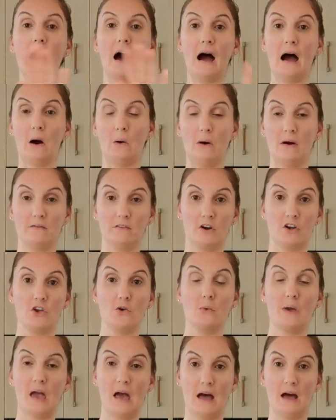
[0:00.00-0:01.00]
However,
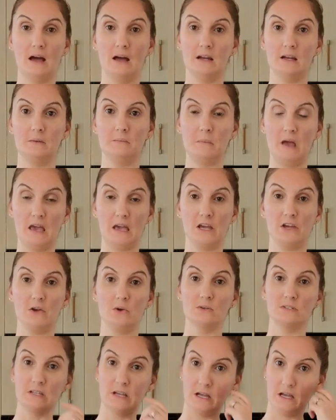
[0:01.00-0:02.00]
you can make it
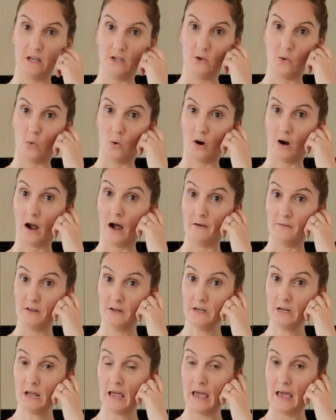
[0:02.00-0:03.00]
using your
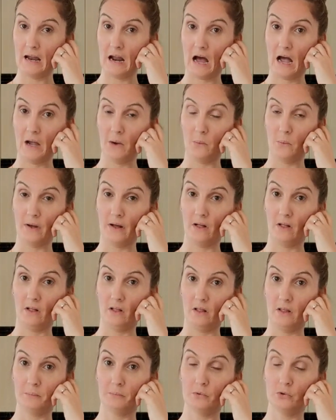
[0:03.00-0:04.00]
oven, and I
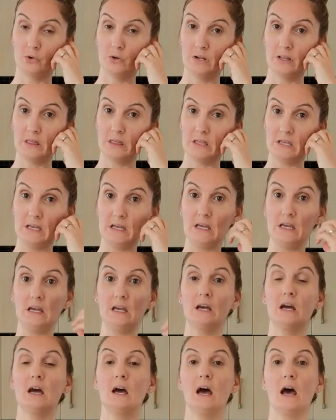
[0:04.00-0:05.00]
will put
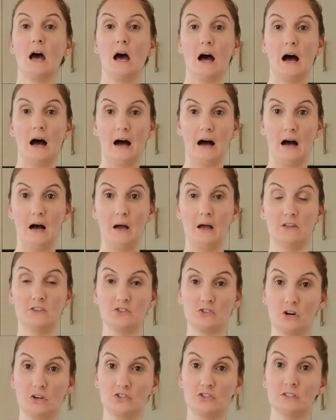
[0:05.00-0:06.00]
the
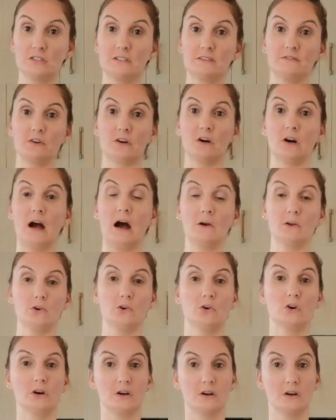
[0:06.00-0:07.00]
instructions for how to
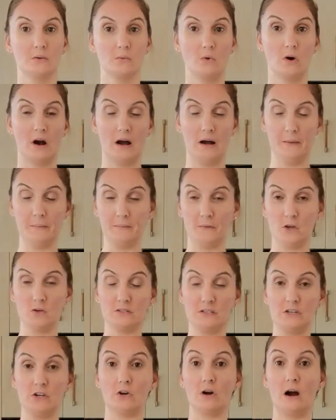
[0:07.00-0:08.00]
cook
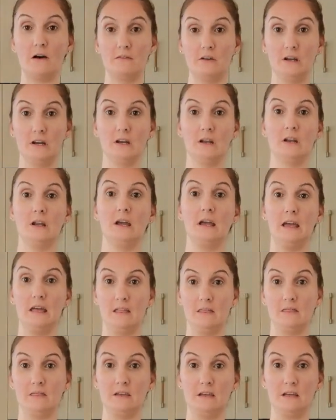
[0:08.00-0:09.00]
using your oven
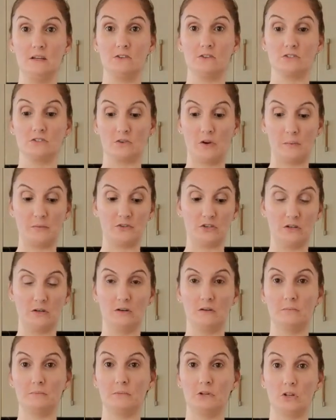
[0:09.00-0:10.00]
in the
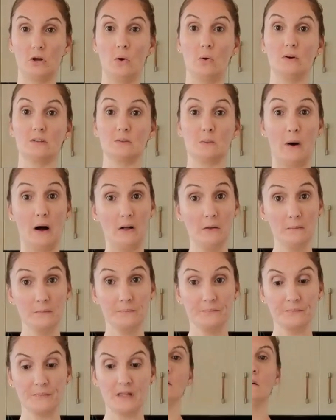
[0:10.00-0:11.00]
description below as well.